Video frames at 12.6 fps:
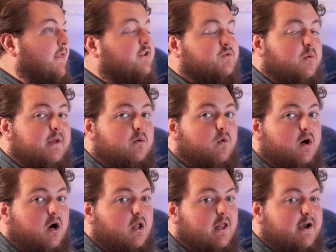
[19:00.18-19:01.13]
this will be
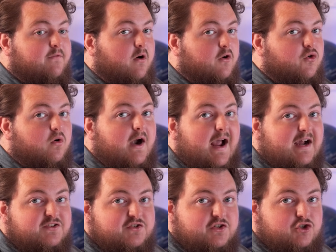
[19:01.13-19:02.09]
where a lot of our door
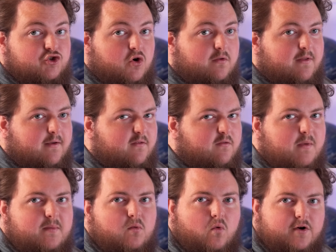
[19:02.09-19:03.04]
access control is,
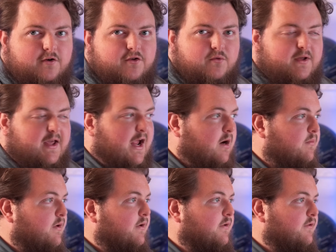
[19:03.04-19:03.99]
maybe 1 or 2
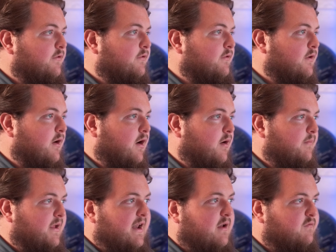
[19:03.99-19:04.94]
cameras,
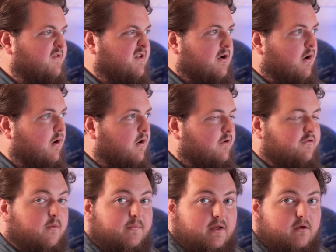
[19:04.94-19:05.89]
an NVR,
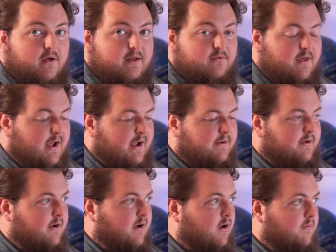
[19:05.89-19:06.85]
something like that.
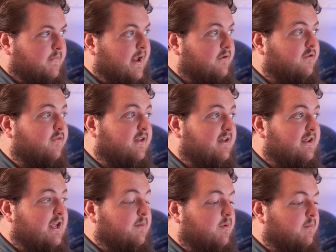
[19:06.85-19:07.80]
Now something to
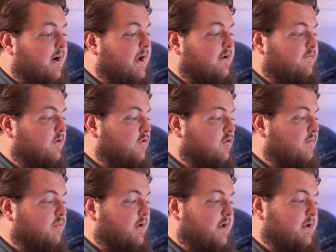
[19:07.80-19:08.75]
keep in mind if you do
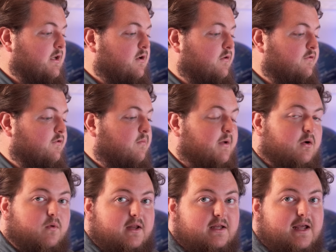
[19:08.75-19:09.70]
plan to use
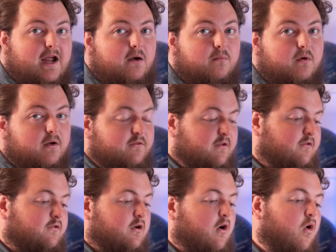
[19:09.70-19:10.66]
Ubiquiti cameras
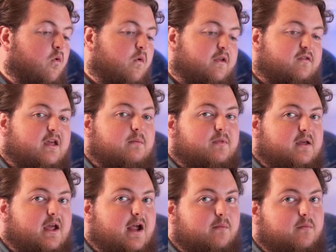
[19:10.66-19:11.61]
is to always keep the
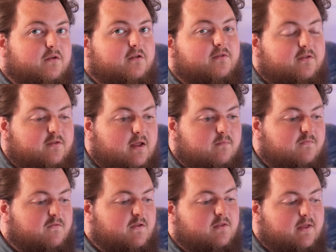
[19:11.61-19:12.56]
cameras on the same
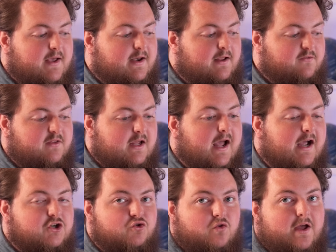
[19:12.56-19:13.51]
VLAN as the
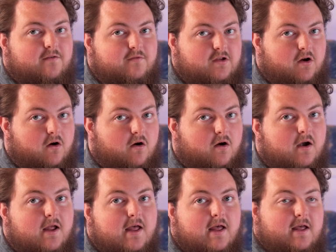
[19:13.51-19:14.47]
actual NVR.
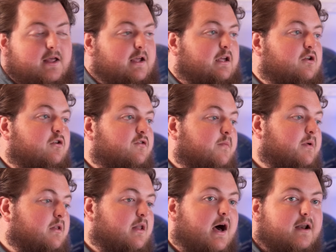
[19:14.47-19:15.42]
It can use up a
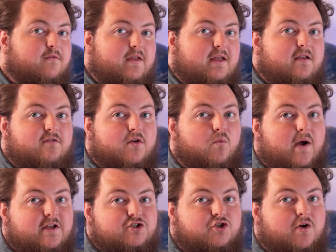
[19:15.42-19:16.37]
lot of east to
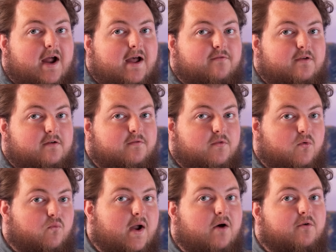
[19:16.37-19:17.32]
west traffic for
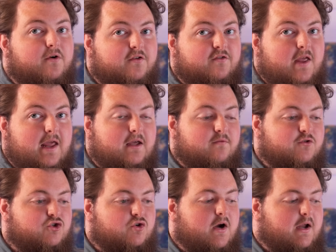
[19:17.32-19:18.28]
the router's sake of
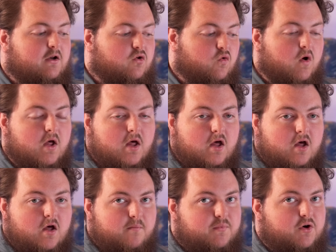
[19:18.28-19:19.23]
trying to
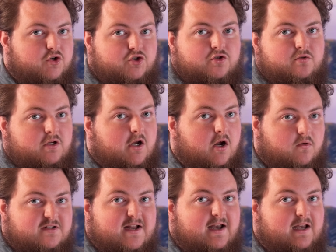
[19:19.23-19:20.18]
push,
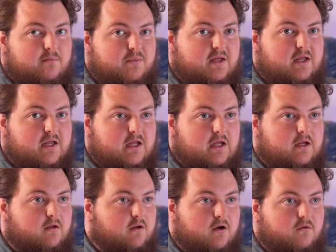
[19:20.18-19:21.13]

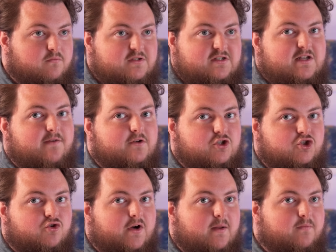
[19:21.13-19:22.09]
1080p, 7
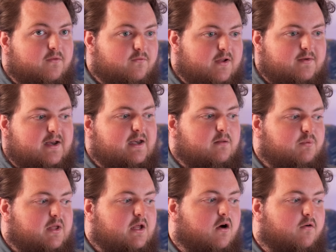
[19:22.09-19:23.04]
streams of
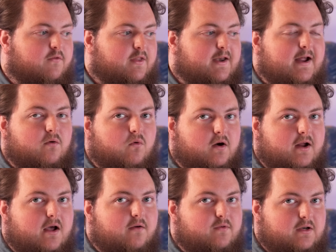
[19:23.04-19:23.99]
1080p over the
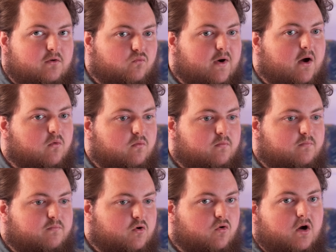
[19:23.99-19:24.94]
network, having to route
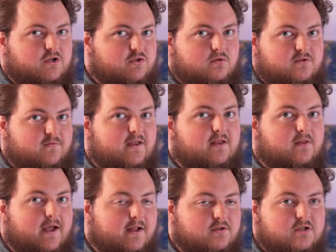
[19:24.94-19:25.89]
across those
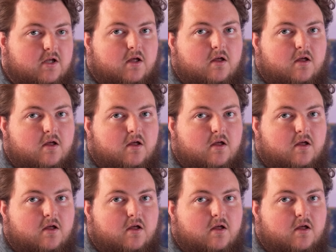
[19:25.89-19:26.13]
VLANs,